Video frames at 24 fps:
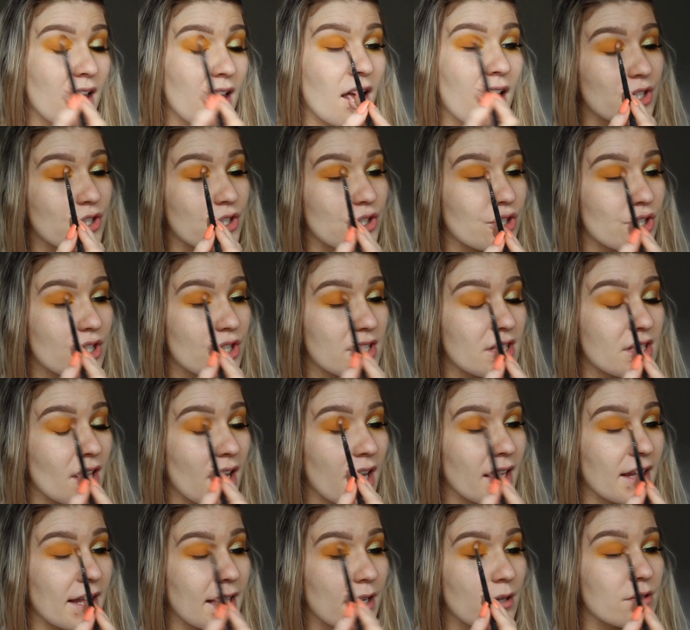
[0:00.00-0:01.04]
which just
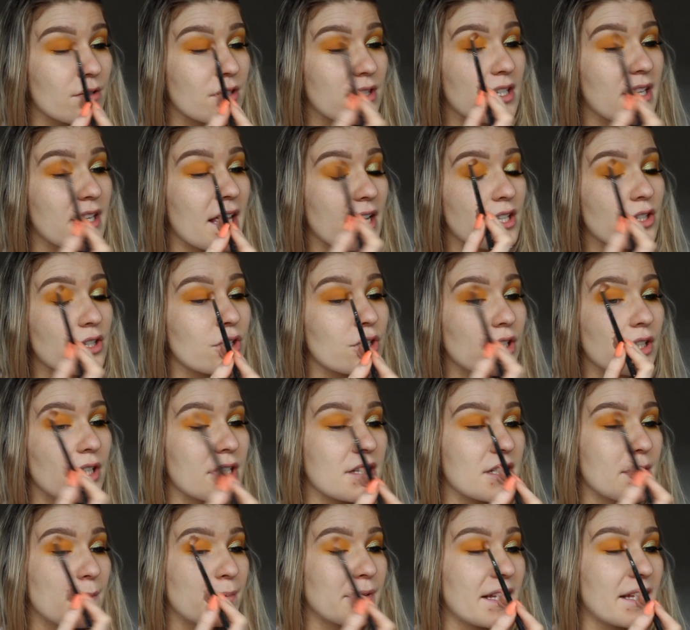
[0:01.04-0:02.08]
allows the next
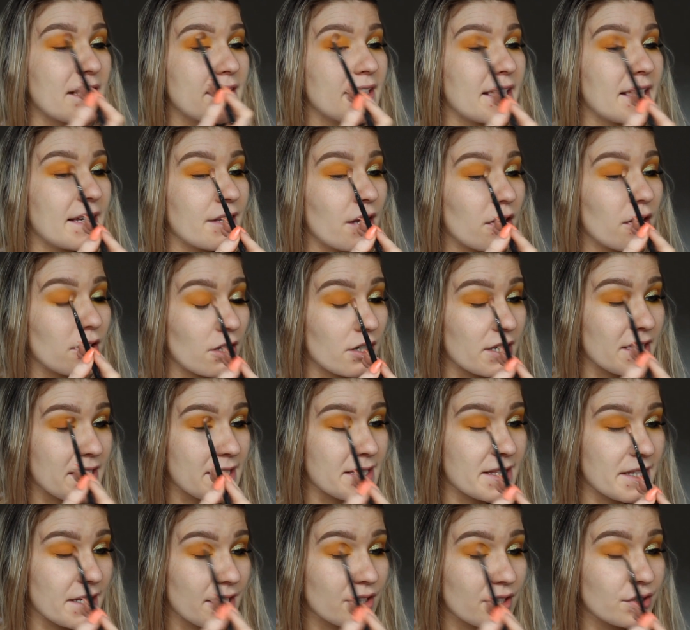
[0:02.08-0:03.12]
colour to blend in a lot
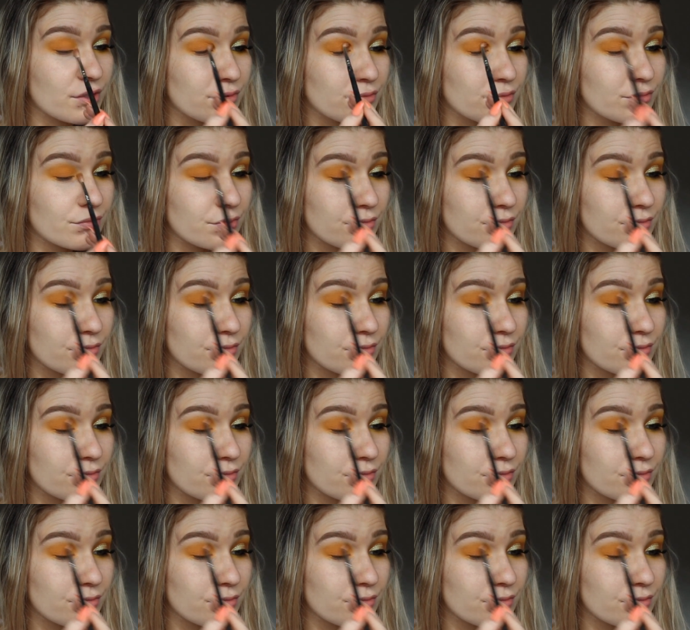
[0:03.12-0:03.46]
easier.